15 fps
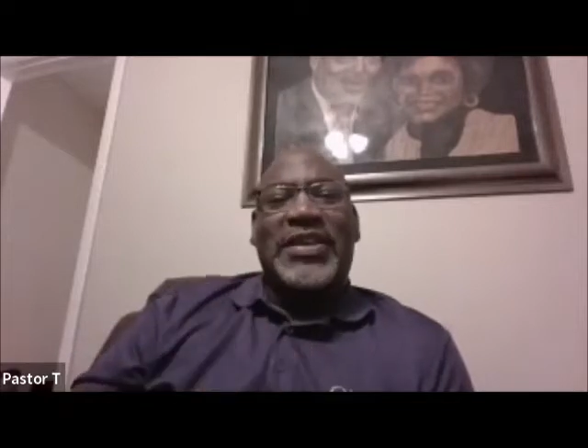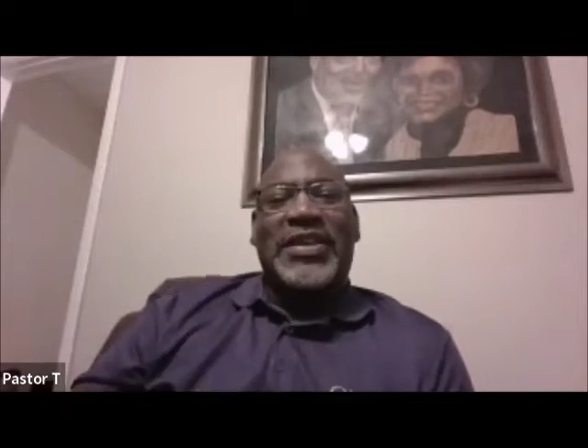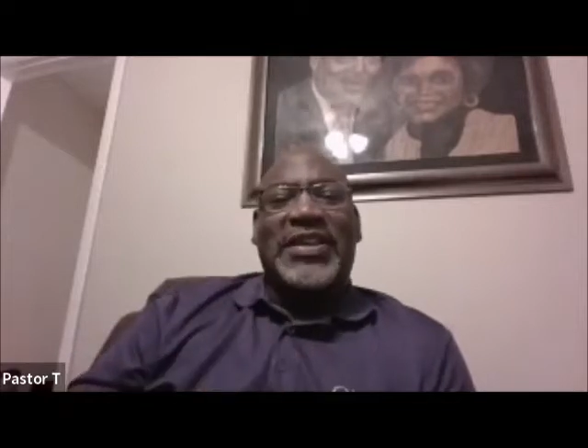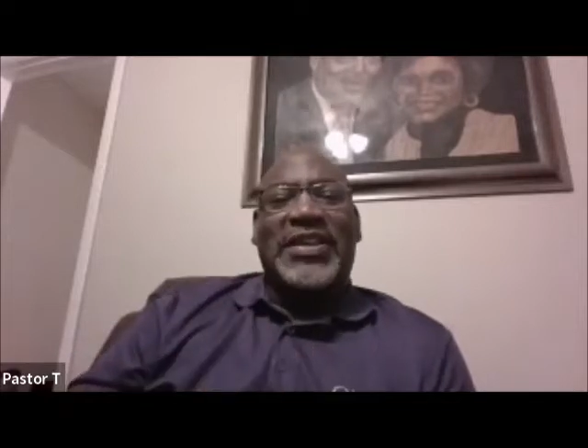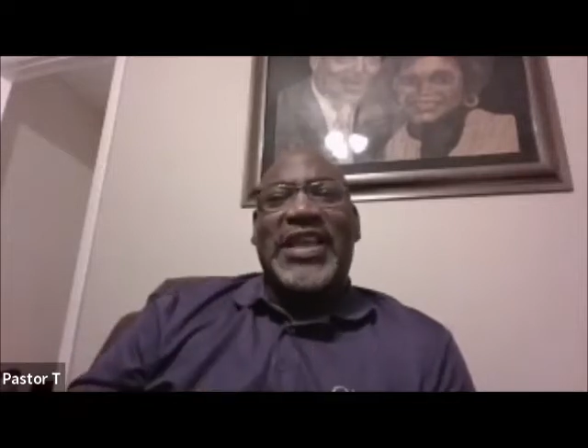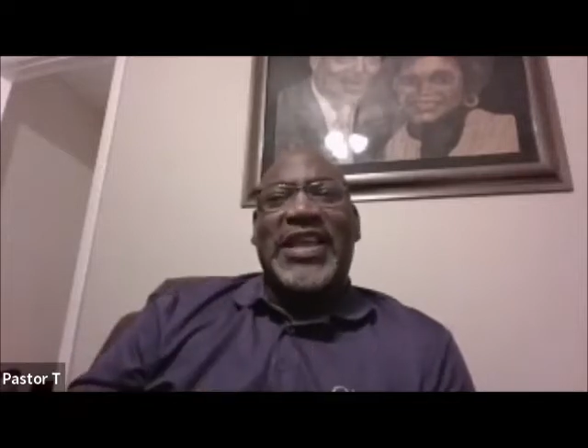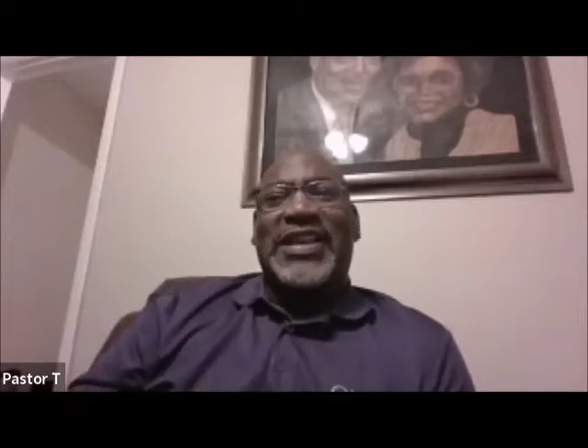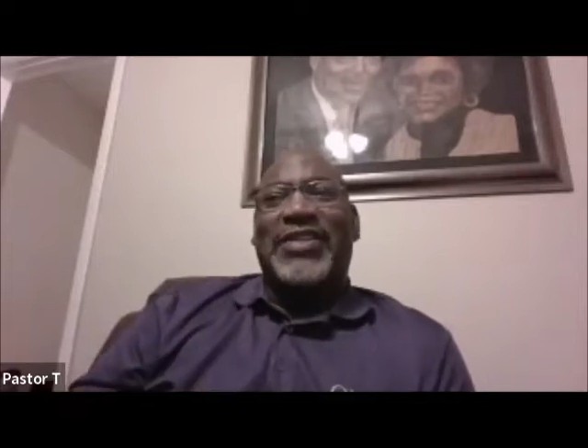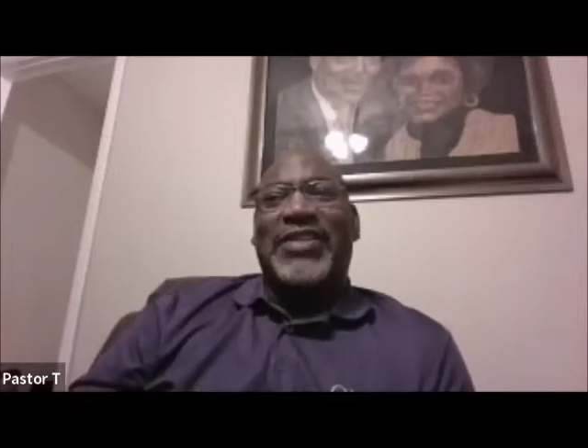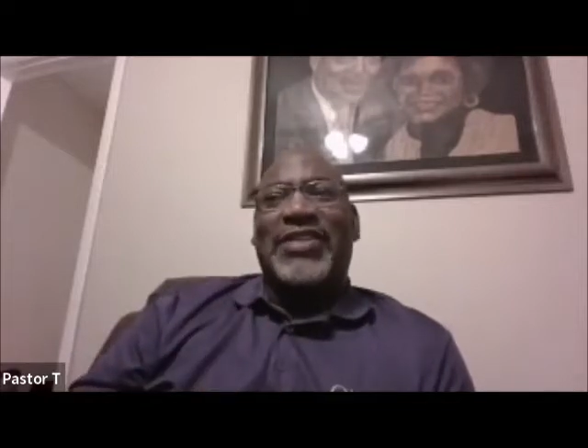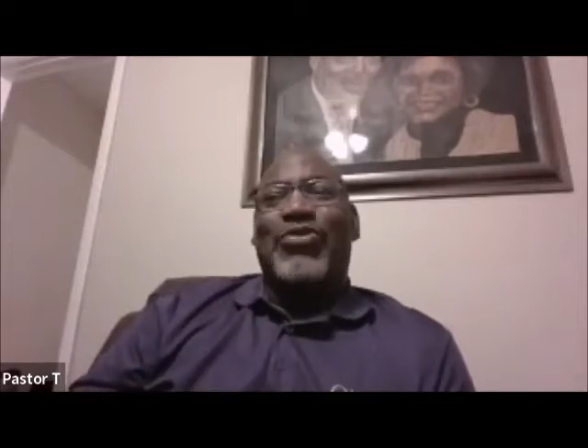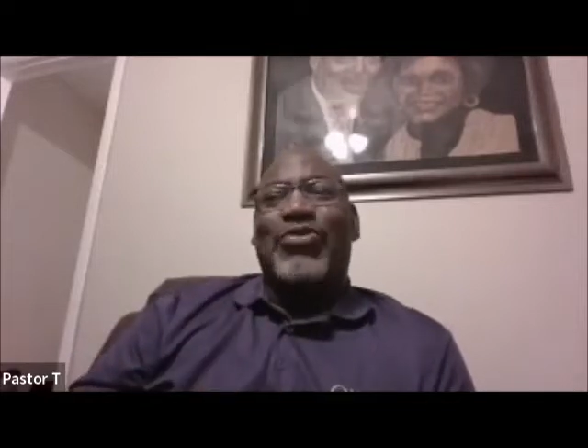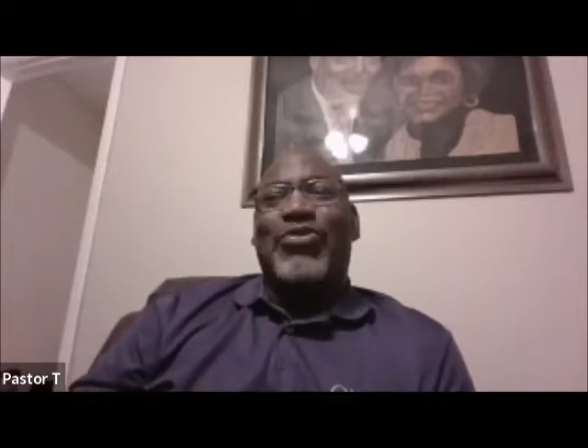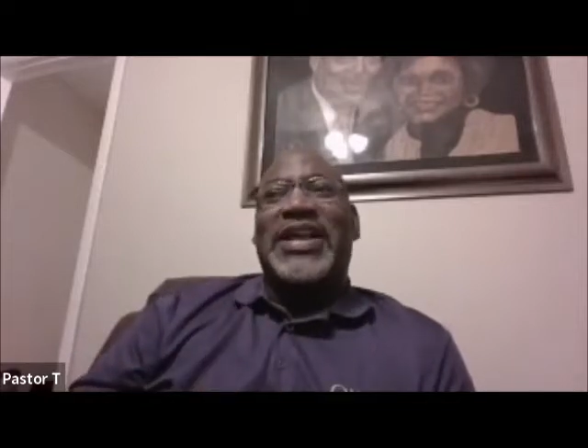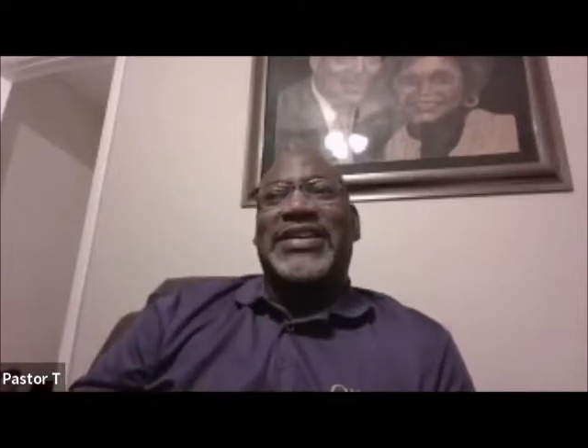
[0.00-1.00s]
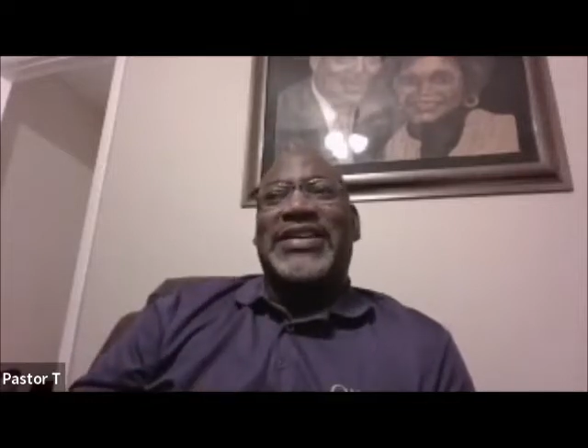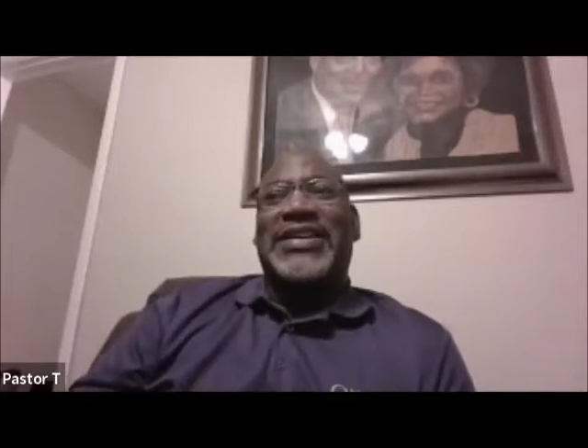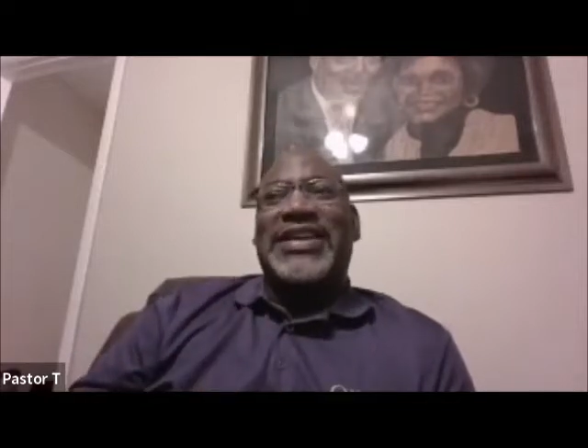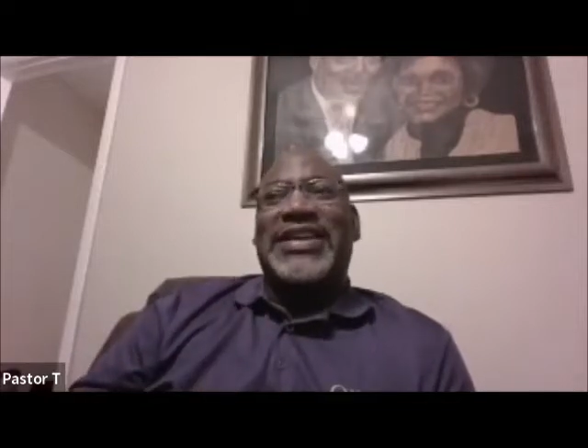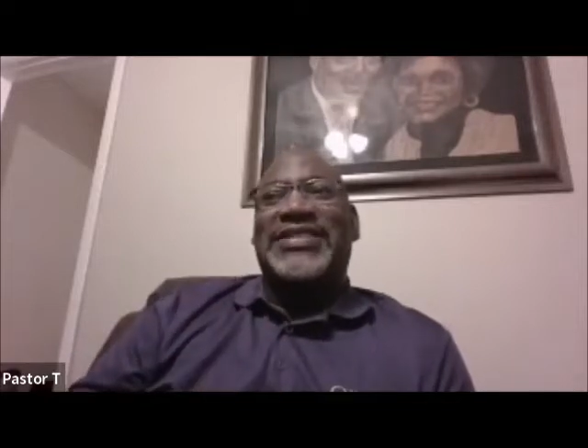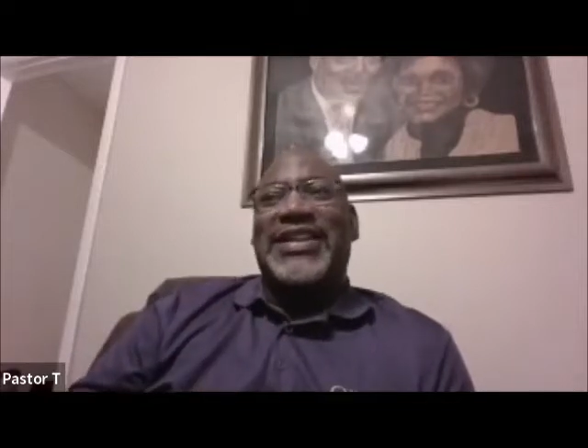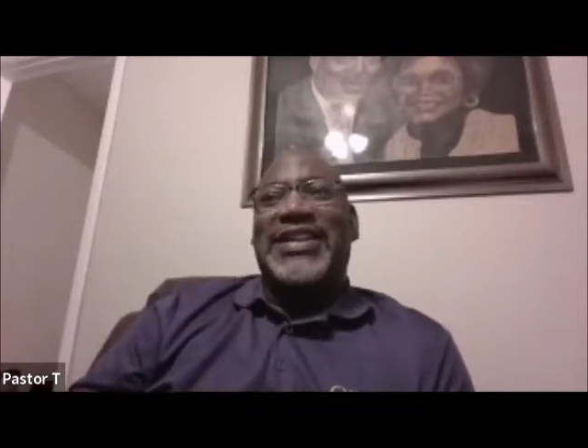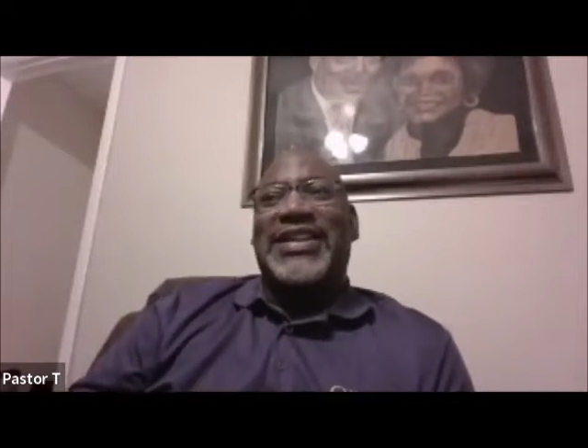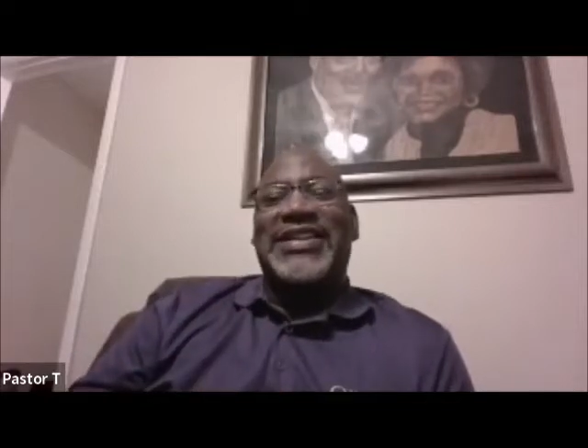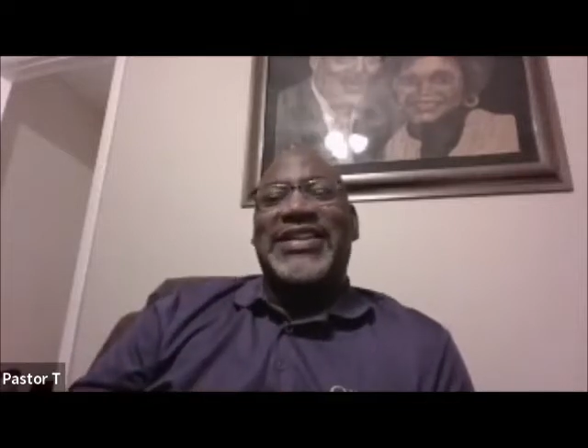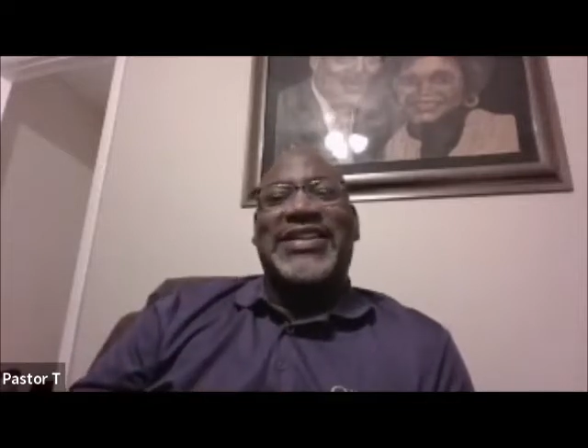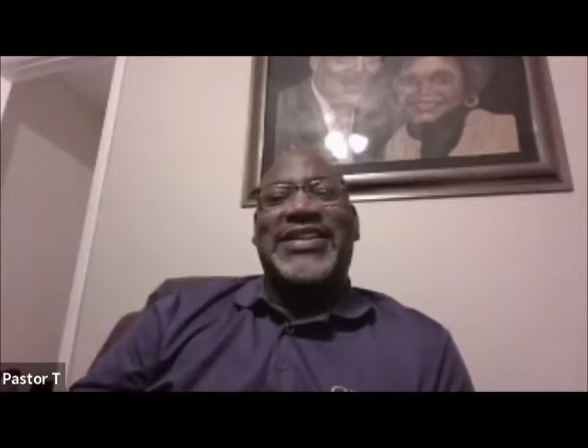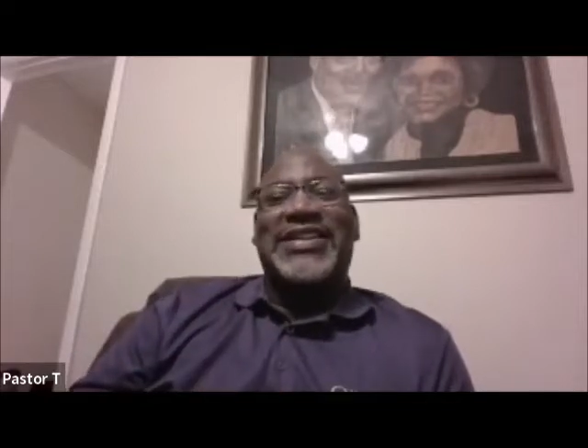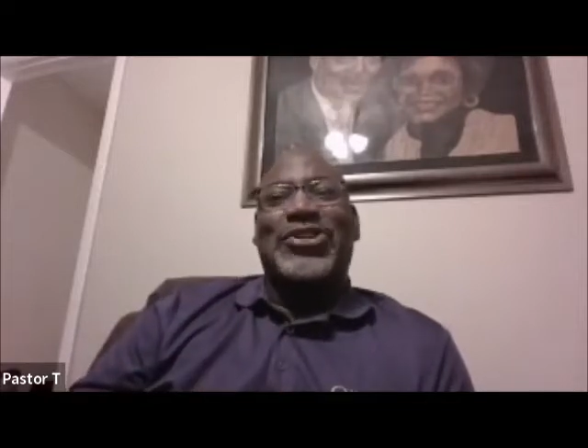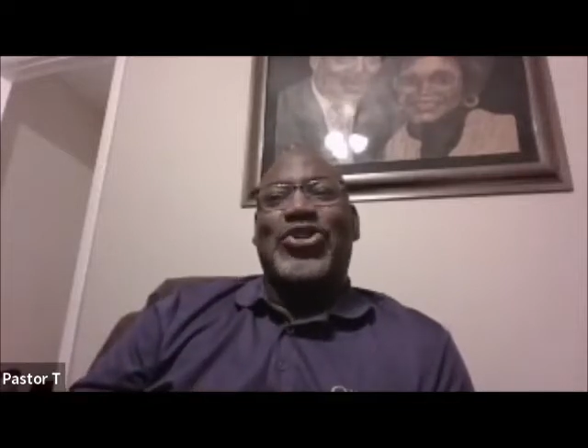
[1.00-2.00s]
in, in recognize that, they
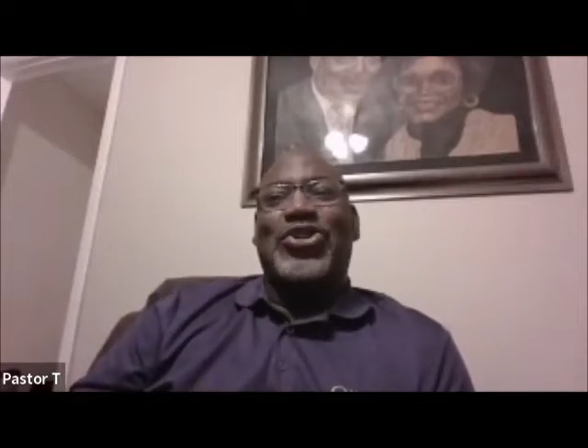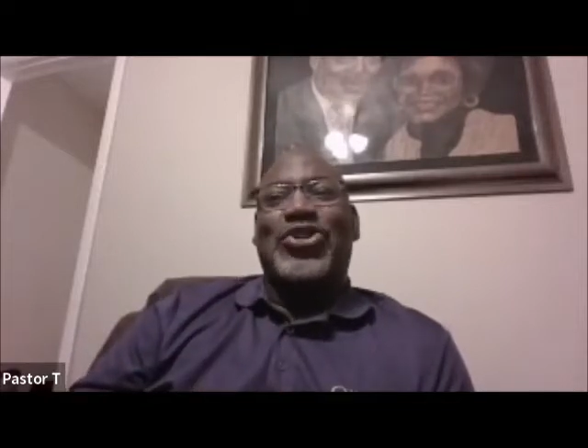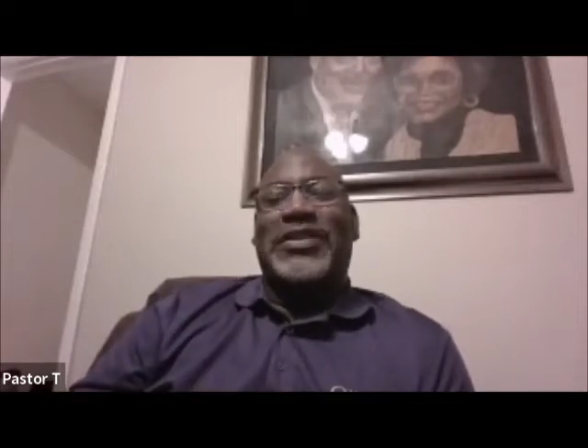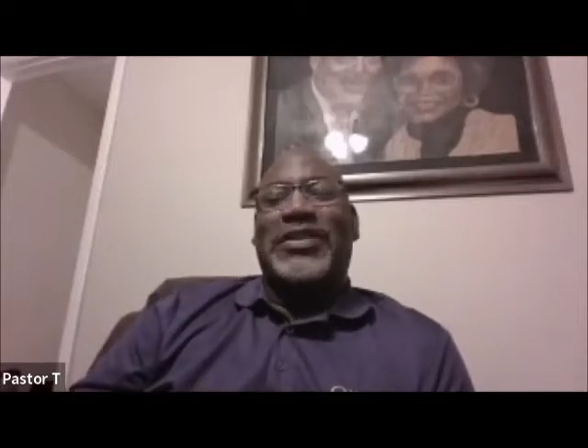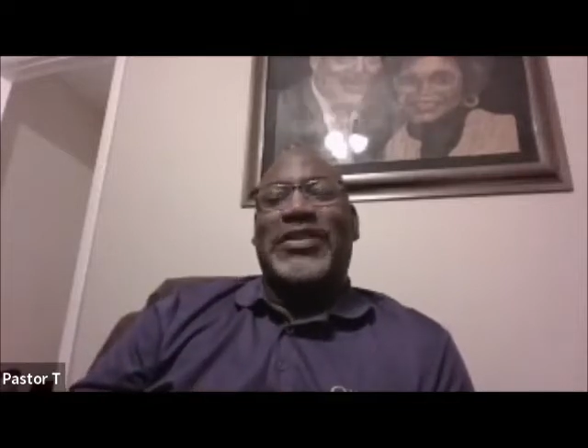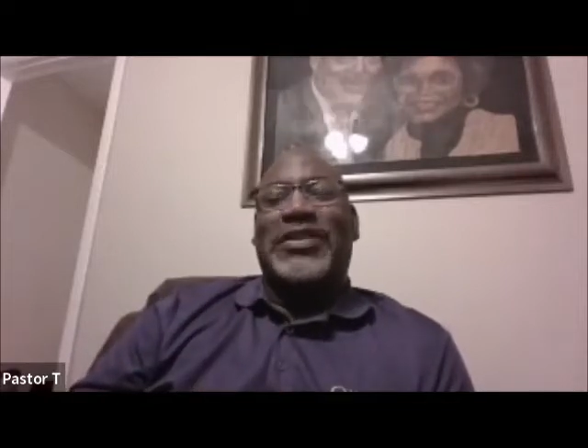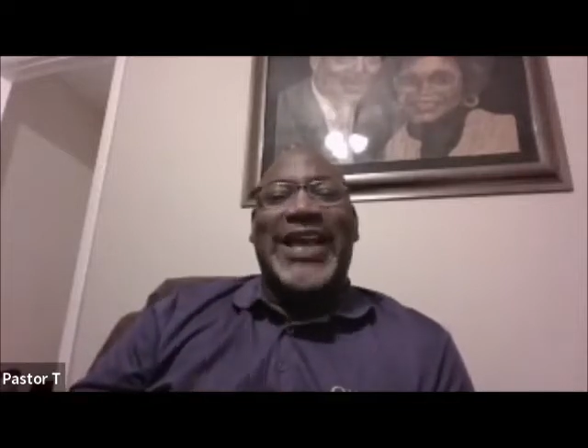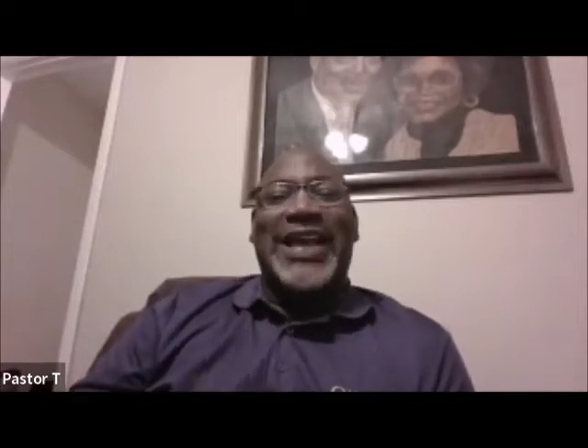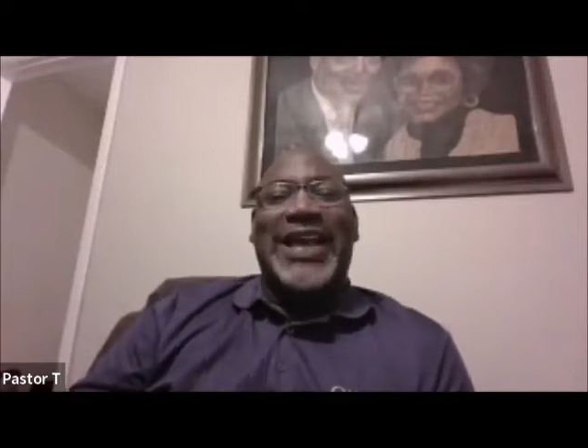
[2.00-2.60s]
said the joy of the Lord,